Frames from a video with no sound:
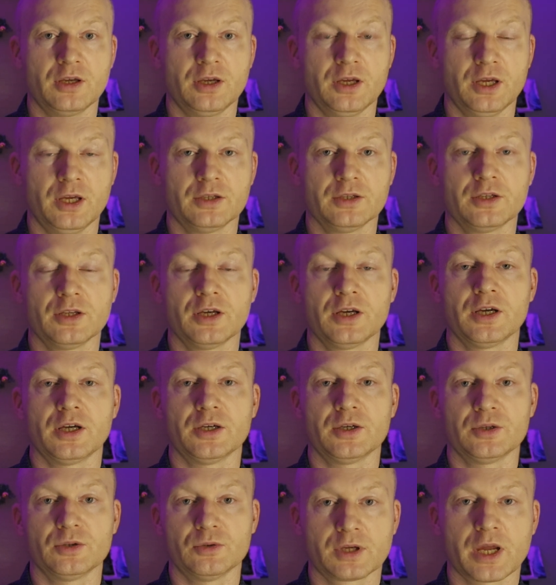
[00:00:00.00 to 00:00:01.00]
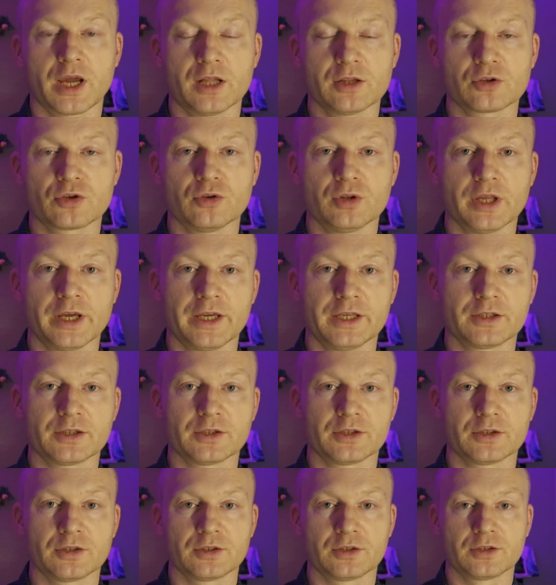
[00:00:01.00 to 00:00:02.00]
and calculate
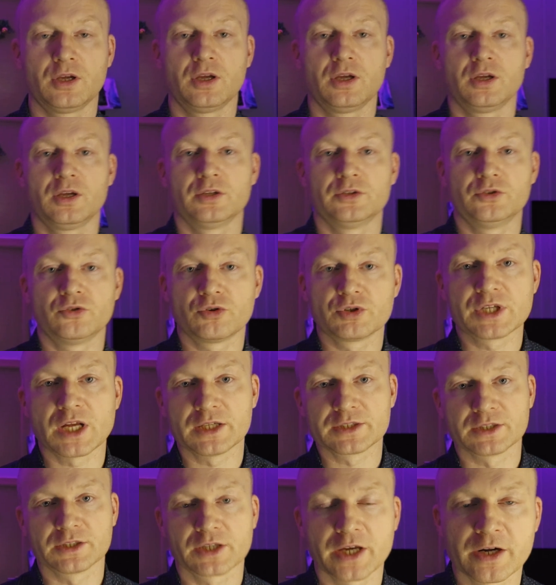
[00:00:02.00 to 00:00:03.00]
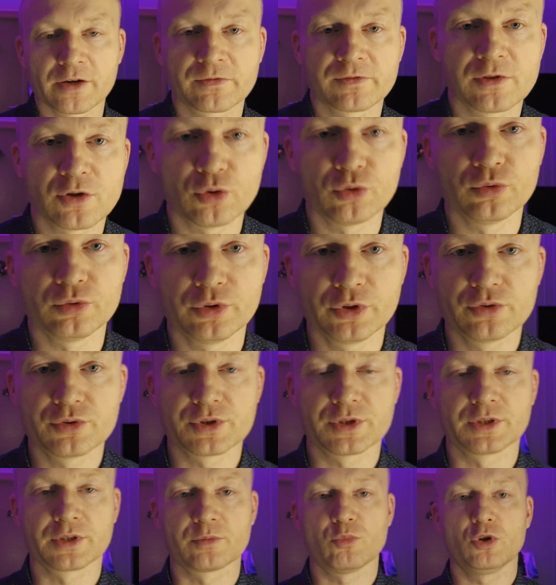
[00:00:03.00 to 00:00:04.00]
the resultant airflow
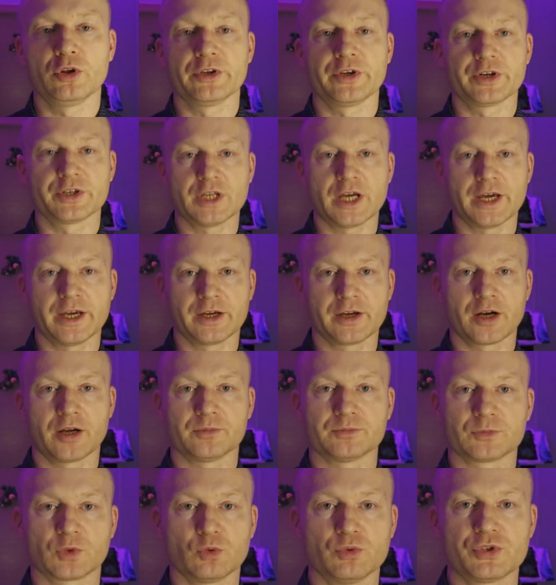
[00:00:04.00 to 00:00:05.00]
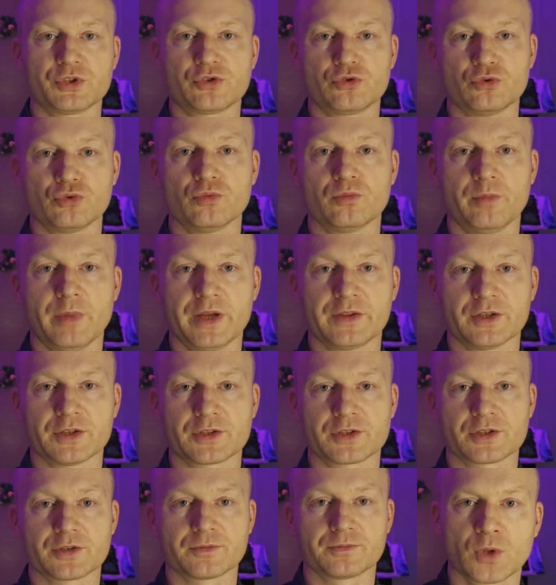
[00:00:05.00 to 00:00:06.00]
using Mollier diagram with two
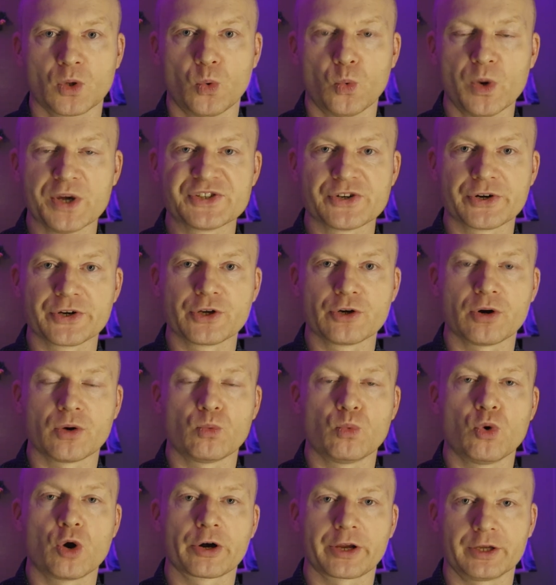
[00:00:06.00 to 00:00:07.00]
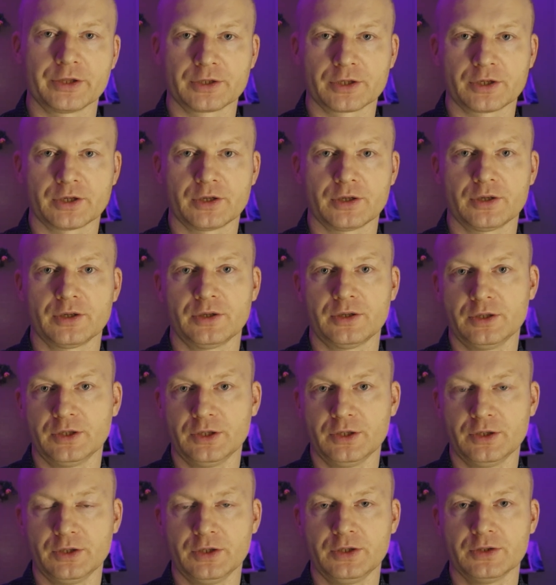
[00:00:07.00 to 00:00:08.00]
methods. Whether you are working
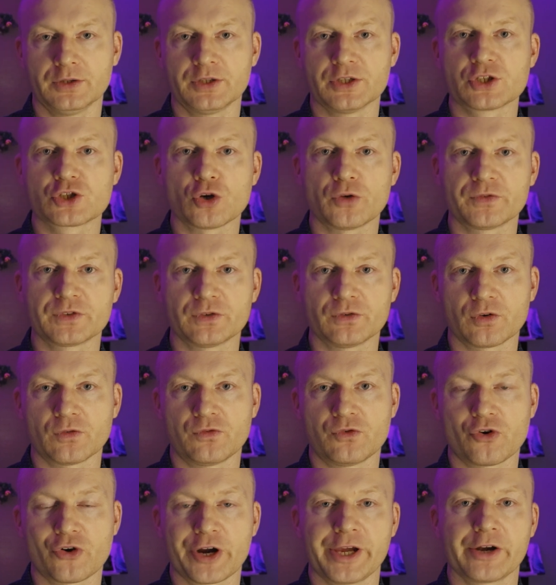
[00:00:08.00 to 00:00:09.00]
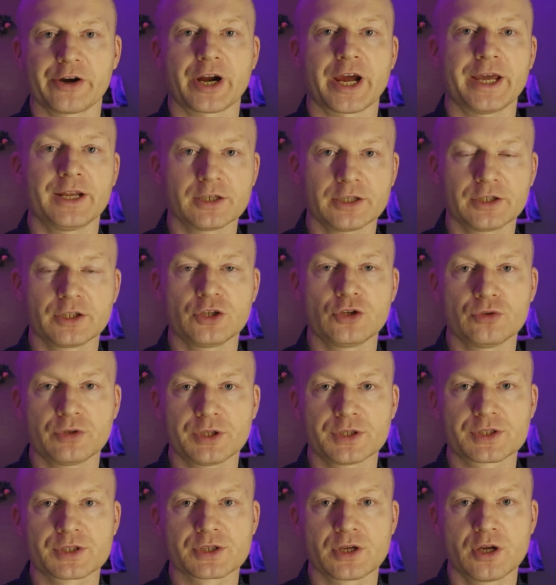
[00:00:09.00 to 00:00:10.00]
in the software for air handling
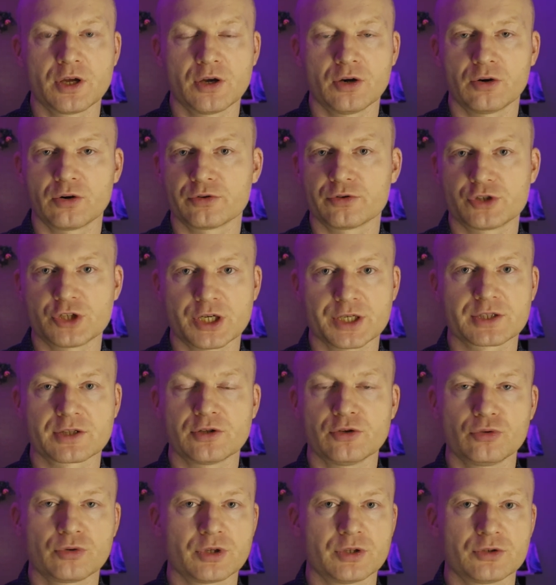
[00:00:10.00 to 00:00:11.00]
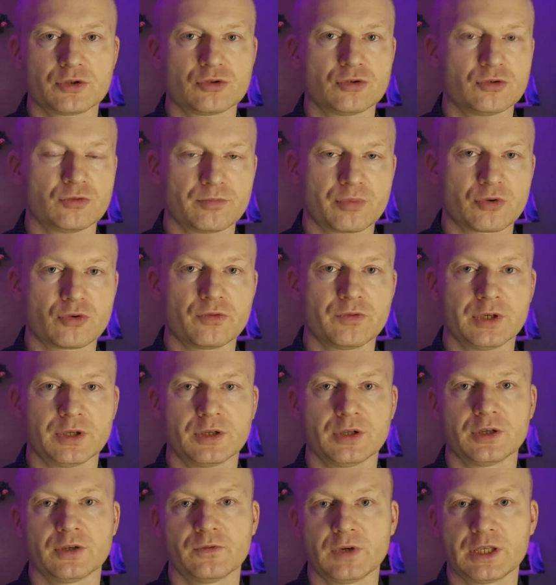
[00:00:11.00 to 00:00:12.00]
units or just looking to
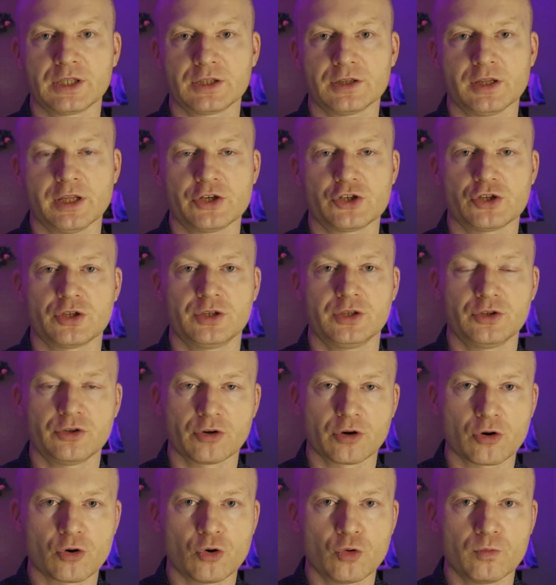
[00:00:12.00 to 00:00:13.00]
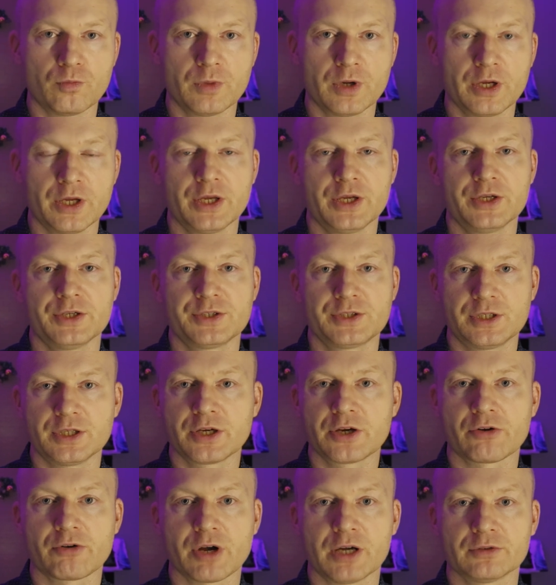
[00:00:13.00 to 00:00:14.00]
improving ventilation in your home,
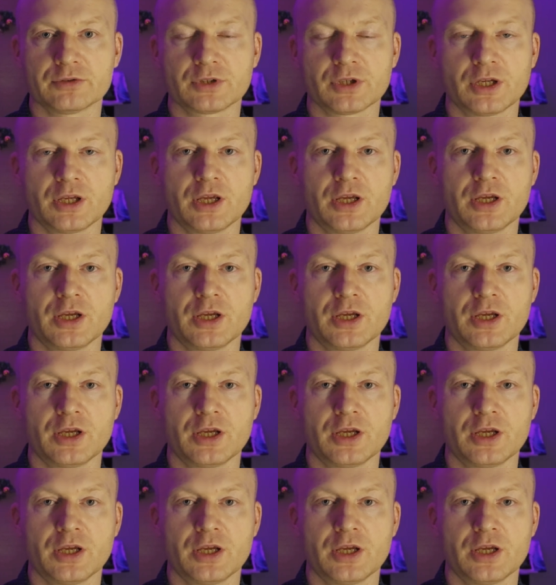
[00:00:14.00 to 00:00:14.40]
stick around